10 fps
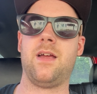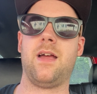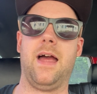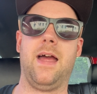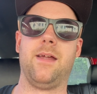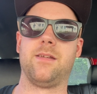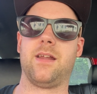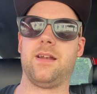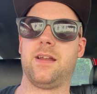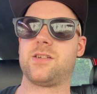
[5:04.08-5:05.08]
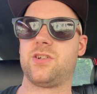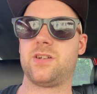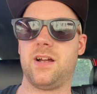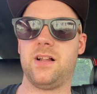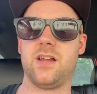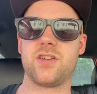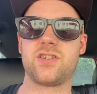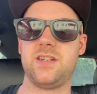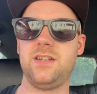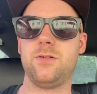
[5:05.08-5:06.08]
And I shall
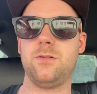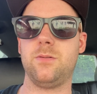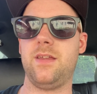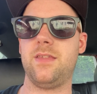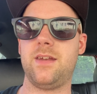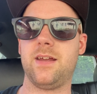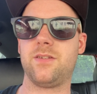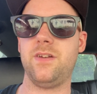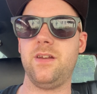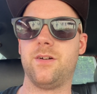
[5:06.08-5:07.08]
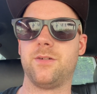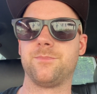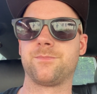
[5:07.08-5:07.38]
see you in the next video.